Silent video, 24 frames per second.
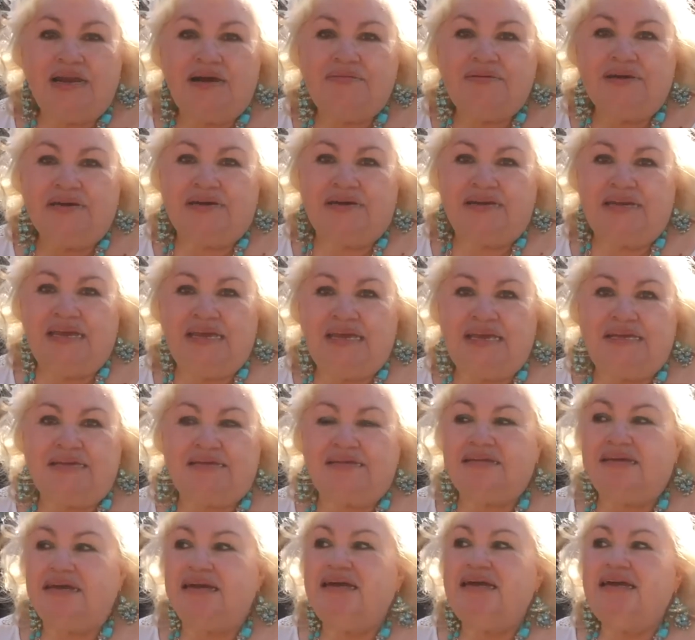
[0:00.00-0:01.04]
What are we going to eat?
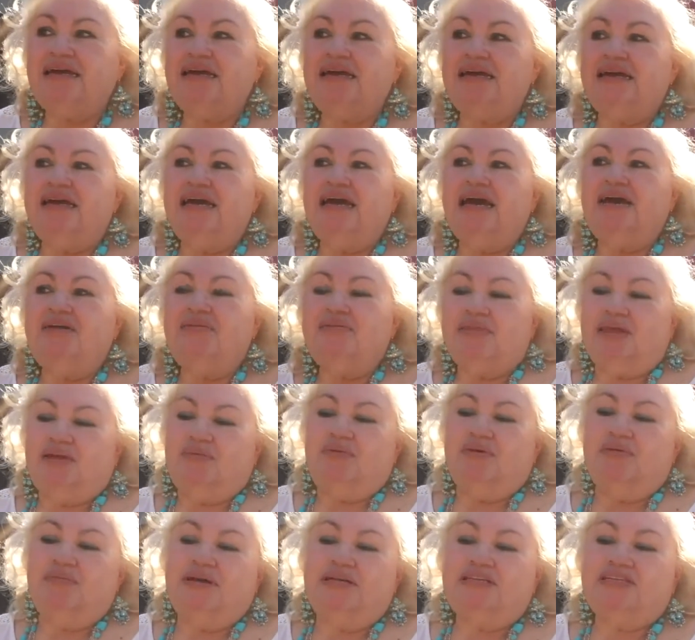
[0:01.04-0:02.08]
And then
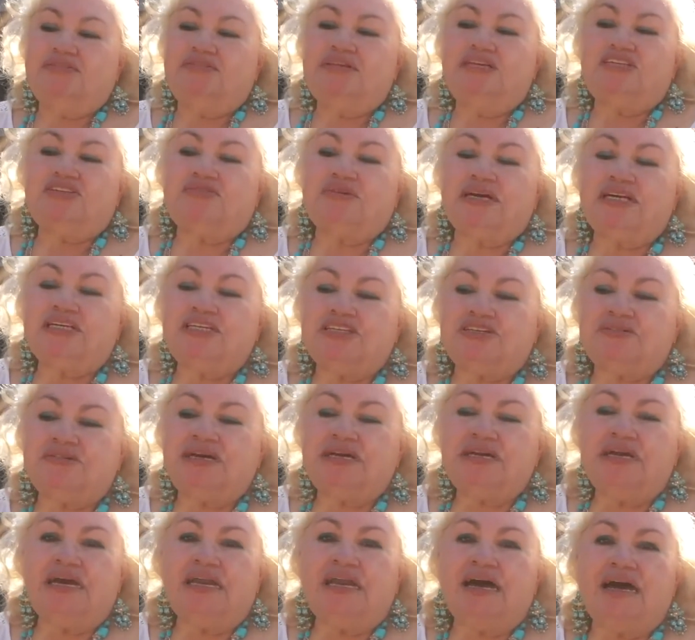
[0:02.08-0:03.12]
we went to this
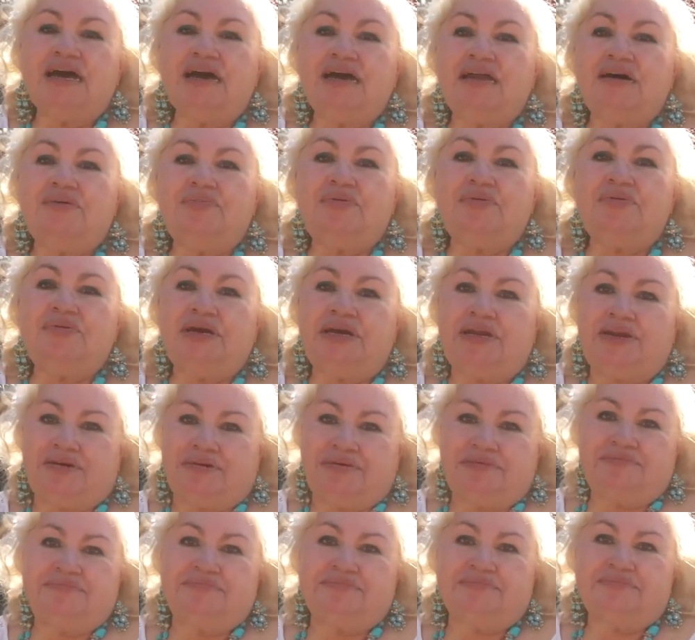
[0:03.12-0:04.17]
restaurant, and I had a burrito.
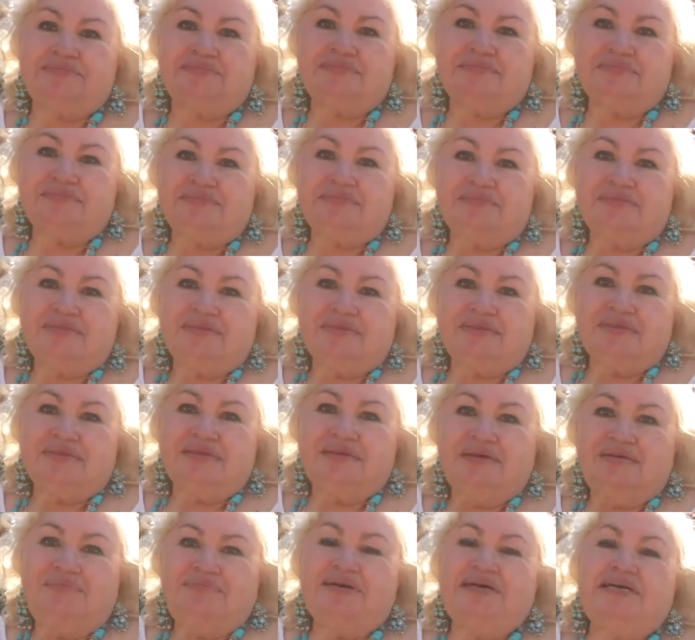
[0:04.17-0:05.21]

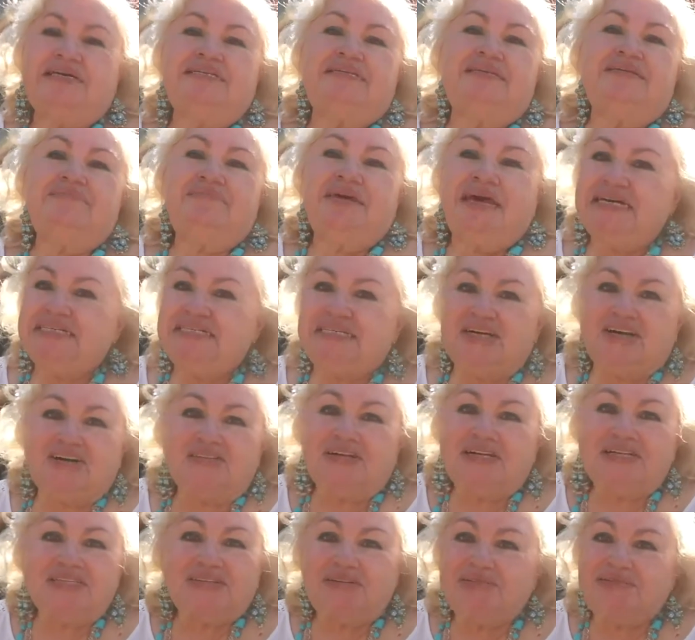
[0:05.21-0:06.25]
Because in Mexico,
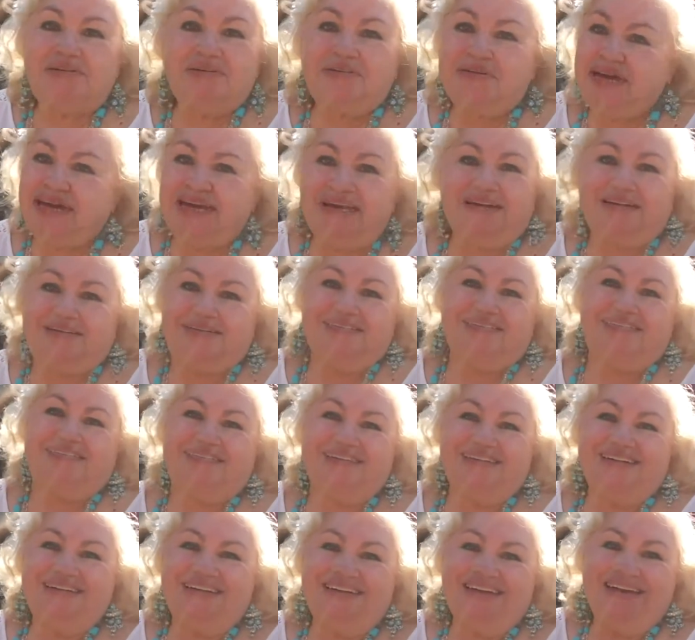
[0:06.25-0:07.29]
there's no burritos.
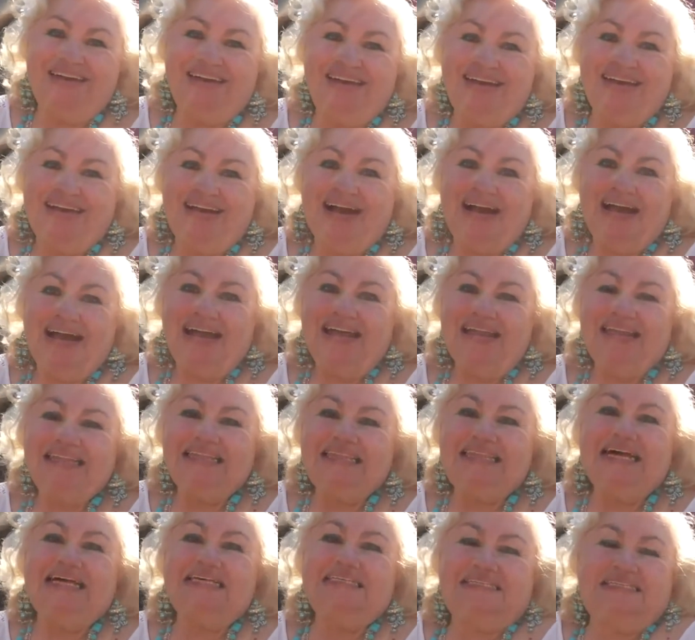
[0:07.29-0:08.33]

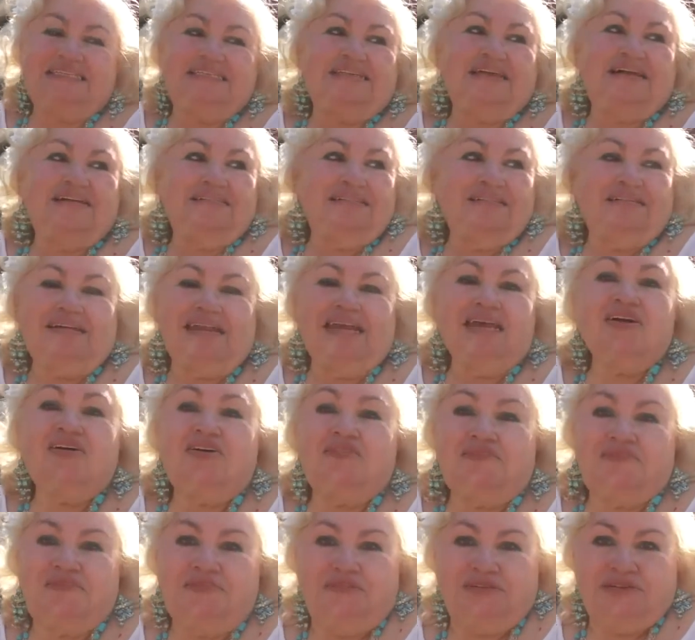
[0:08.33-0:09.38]
That's
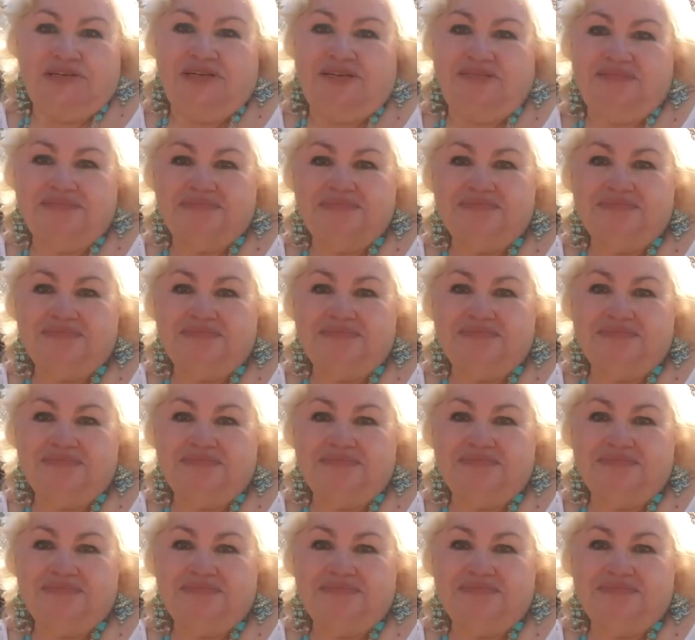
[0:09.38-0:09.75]
gringo food.